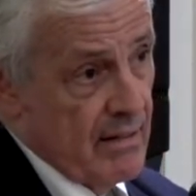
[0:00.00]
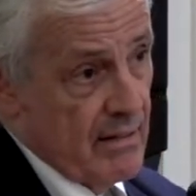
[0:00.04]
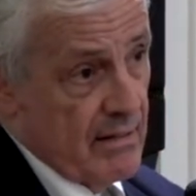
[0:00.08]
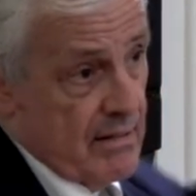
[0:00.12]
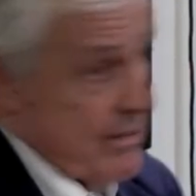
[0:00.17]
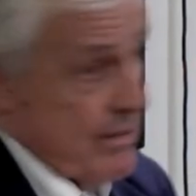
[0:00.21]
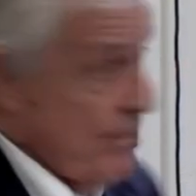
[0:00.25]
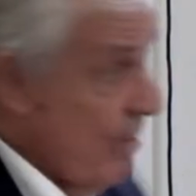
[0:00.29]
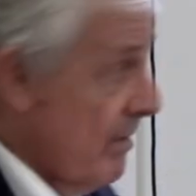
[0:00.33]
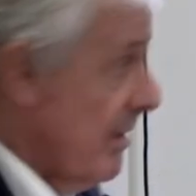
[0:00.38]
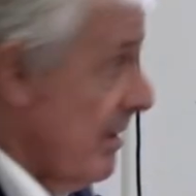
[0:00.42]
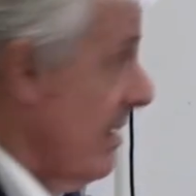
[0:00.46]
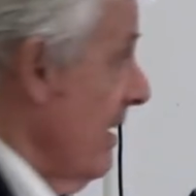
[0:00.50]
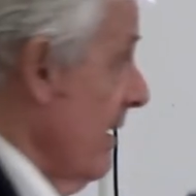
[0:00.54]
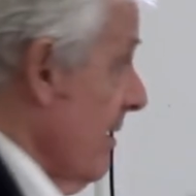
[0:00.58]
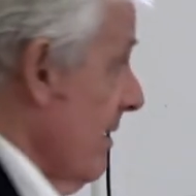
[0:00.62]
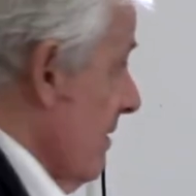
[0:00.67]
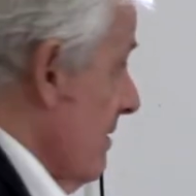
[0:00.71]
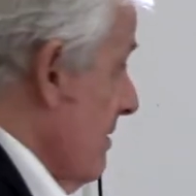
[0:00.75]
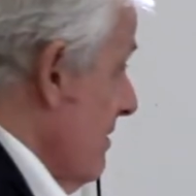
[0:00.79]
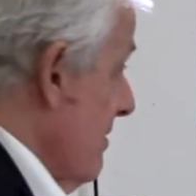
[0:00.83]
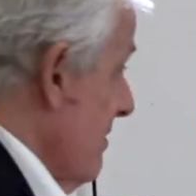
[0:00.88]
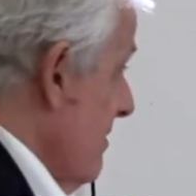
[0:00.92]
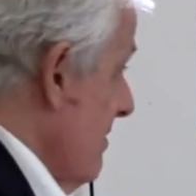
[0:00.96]
It's not clear.
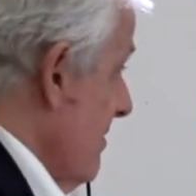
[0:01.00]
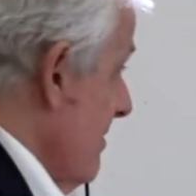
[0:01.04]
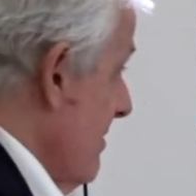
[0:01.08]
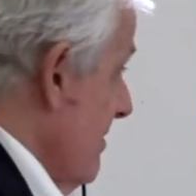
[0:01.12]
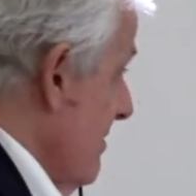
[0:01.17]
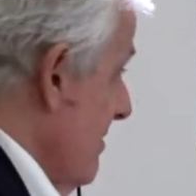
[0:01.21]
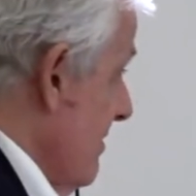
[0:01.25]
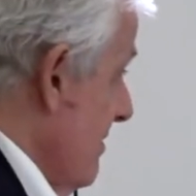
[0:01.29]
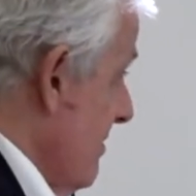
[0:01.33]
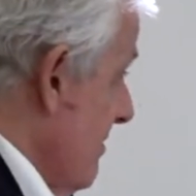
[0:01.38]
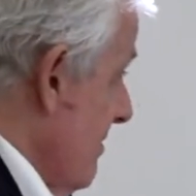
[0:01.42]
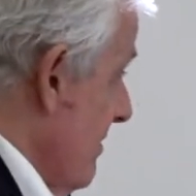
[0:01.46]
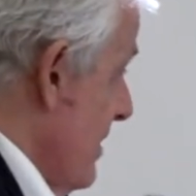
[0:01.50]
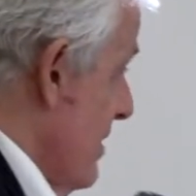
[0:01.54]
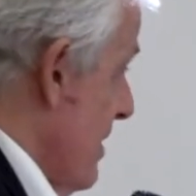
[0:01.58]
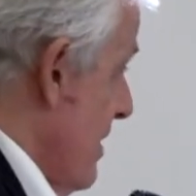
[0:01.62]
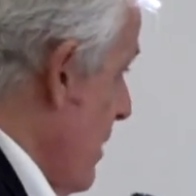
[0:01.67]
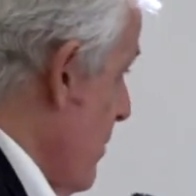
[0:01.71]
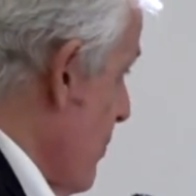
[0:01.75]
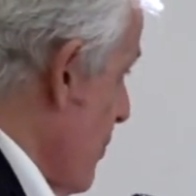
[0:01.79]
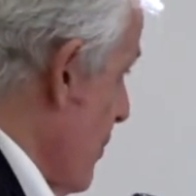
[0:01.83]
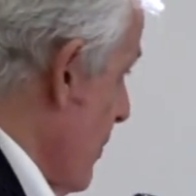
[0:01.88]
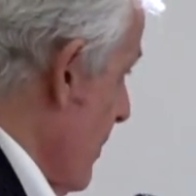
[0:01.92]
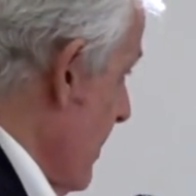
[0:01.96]
There's
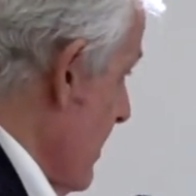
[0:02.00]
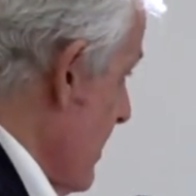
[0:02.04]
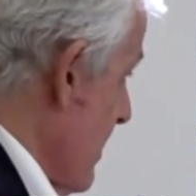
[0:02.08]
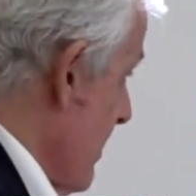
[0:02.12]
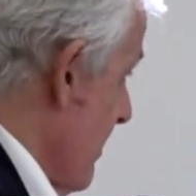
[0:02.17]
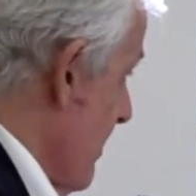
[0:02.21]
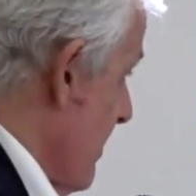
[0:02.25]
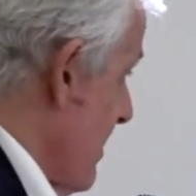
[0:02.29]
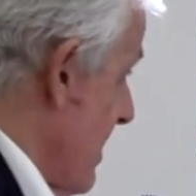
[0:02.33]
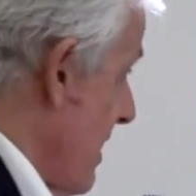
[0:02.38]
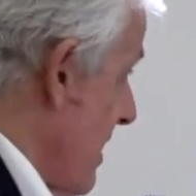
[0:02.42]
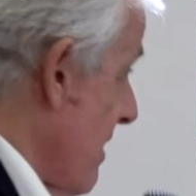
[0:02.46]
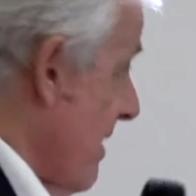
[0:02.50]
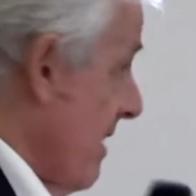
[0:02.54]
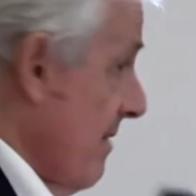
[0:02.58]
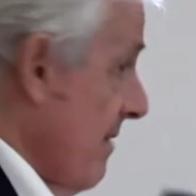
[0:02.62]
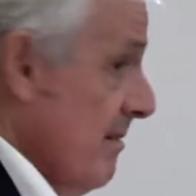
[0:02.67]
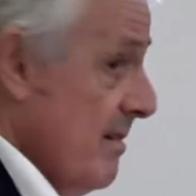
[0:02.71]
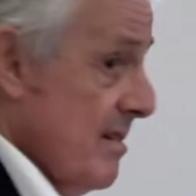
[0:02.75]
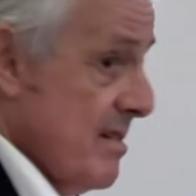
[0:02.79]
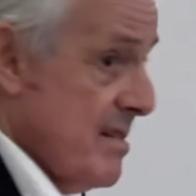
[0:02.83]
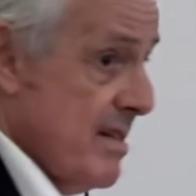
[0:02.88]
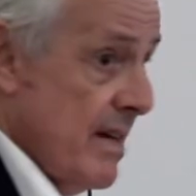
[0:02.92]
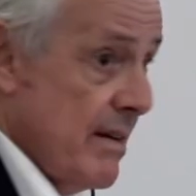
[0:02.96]
no rules,
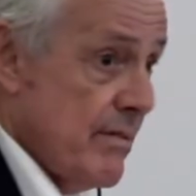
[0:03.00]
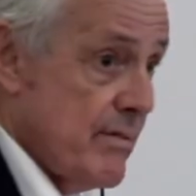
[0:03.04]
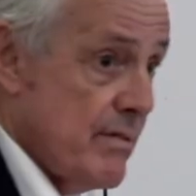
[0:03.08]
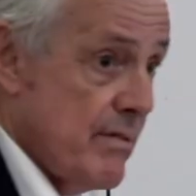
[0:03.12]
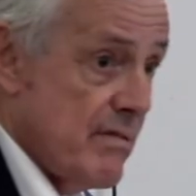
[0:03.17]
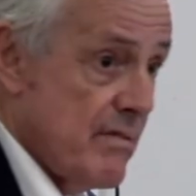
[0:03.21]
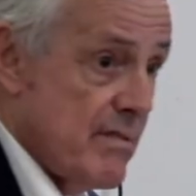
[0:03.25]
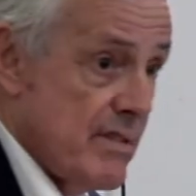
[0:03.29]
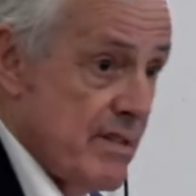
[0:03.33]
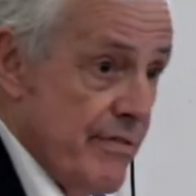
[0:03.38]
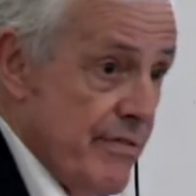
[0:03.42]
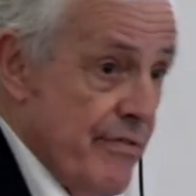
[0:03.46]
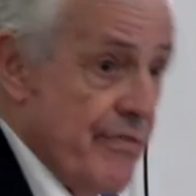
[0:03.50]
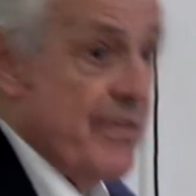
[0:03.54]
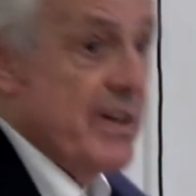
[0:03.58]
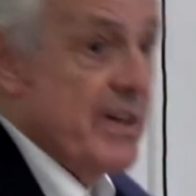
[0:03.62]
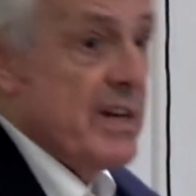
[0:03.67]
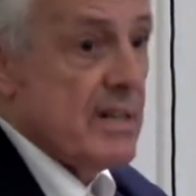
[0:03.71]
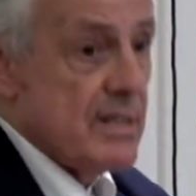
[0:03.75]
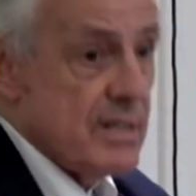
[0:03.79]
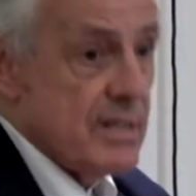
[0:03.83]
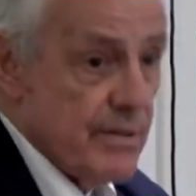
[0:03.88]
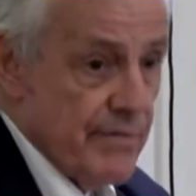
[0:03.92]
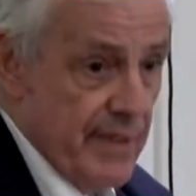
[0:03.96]
there's no
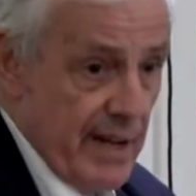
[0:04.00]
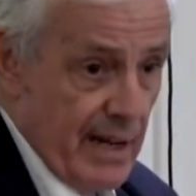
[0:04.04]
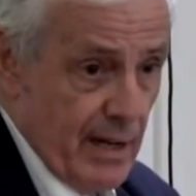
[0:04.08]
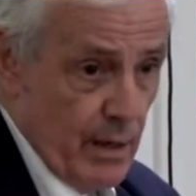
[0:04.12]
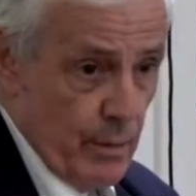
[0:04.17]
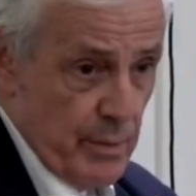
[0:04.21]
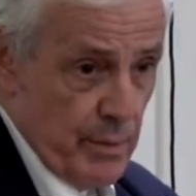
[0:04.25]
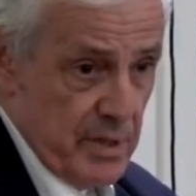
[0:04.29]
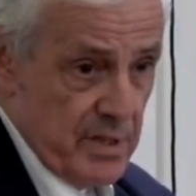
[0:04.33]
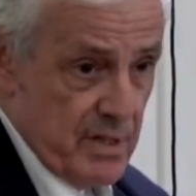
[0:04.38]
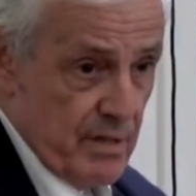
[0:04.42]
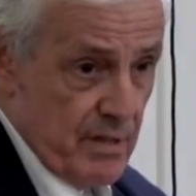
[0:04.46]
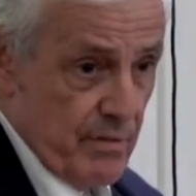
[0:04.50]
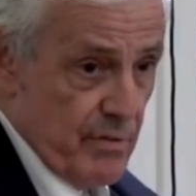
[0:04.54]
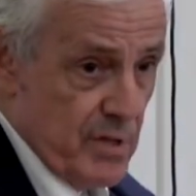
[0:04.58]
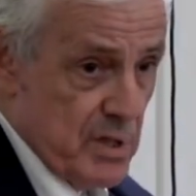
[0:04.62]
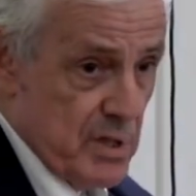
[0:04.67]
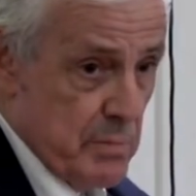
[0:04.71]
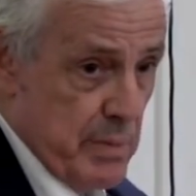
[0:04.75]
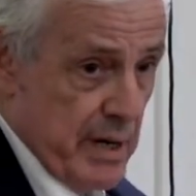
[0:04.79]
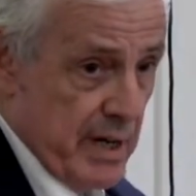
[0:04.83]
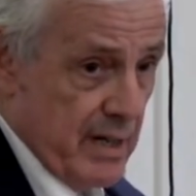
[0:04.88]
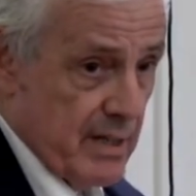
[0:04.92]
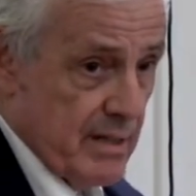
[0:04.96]
definitive elements in
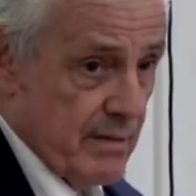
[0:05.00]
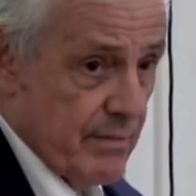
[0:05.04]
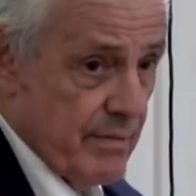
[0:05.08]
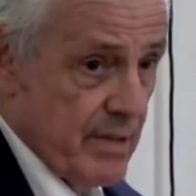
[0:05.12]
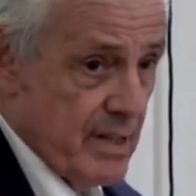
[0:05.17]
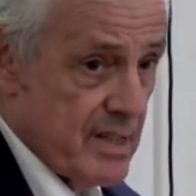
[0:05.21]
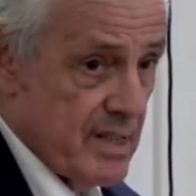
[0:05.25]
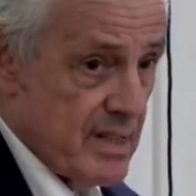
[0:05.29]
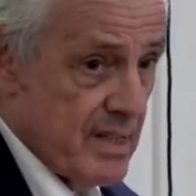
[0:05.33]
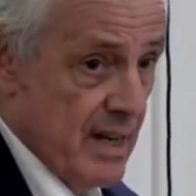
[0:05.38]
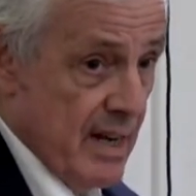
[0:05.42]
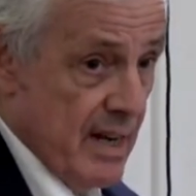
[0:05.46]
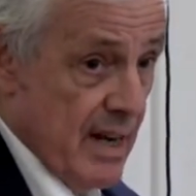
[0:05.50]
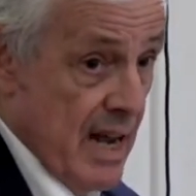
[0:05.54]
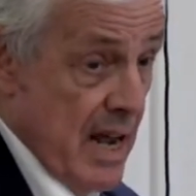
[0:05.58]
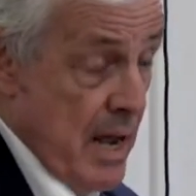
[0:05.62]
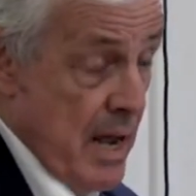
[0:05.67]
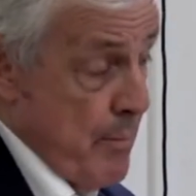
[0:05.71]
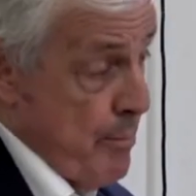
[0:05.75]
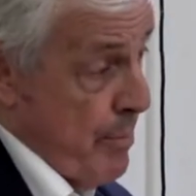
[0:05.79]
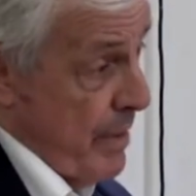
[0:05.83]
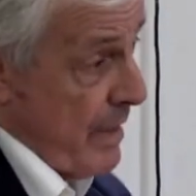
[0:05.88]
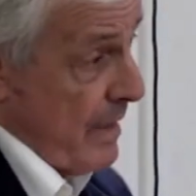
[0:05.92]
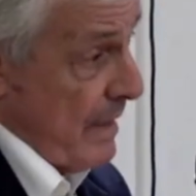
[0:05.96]
respect of this.
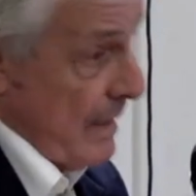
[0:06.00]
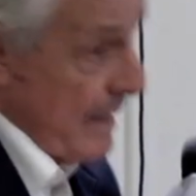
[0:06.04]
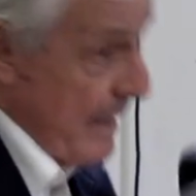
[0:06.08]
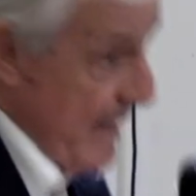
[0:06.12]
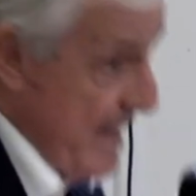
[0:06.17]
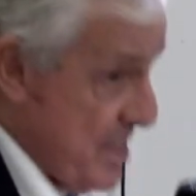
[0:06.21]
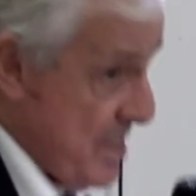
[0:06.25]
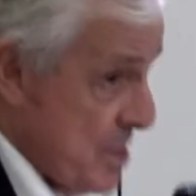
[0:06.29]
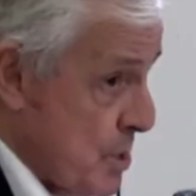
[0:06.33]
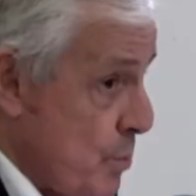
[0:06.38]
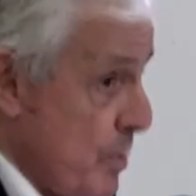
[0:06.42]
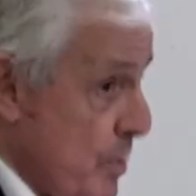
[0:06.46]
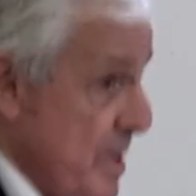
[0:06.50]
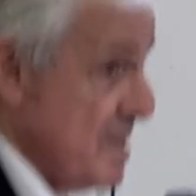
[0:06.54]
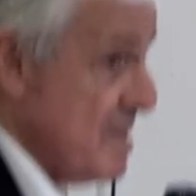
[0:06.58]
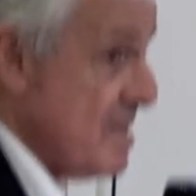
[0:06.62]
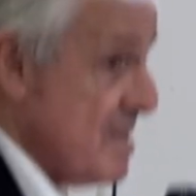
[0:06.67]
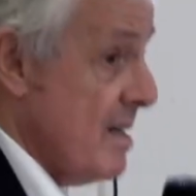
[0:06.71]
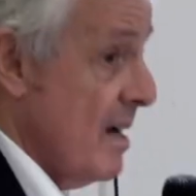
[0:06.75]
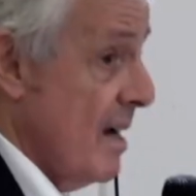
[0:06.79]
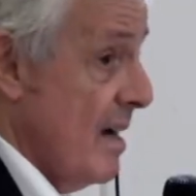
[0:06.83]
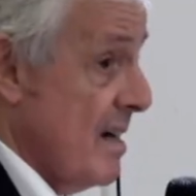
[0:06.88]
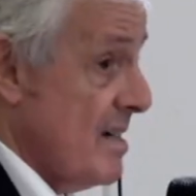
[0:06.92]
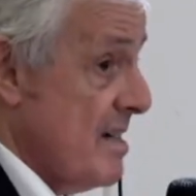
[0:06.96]
But unless we
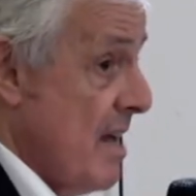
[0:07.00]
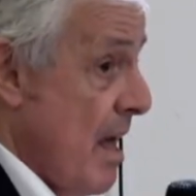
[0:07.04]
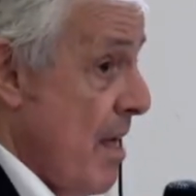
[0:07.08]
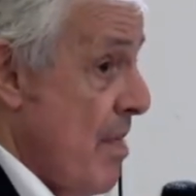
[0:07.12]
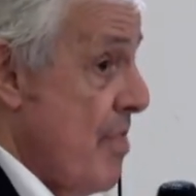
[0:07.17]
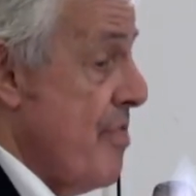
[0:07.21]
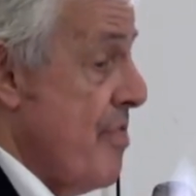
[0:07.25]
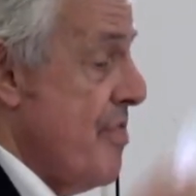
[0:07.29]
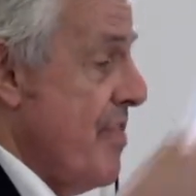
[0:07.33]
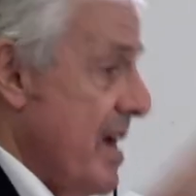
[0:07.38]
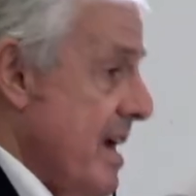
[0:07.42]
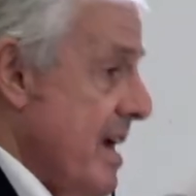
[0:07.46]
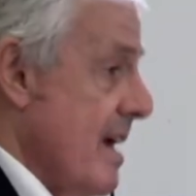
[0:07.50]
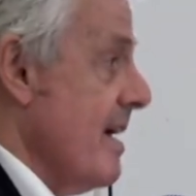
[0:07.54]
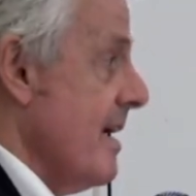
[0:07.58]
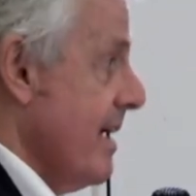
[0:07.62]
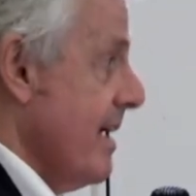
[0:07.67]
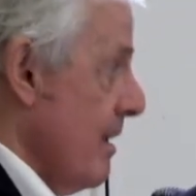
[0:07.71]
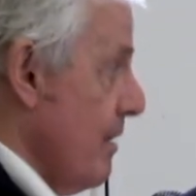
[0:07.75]
start thinking